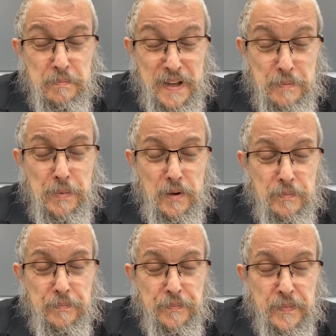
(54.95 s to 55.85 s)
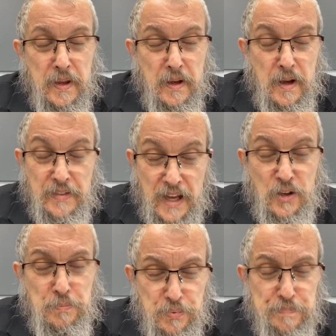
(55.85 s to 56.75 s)
people. That
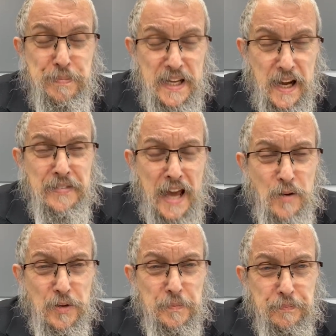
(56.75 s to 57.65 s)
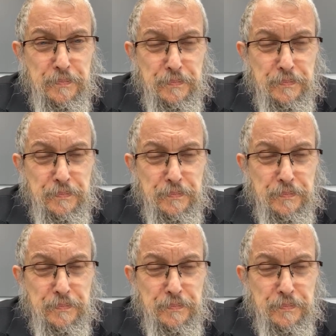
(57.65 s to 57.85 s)
could be a downer.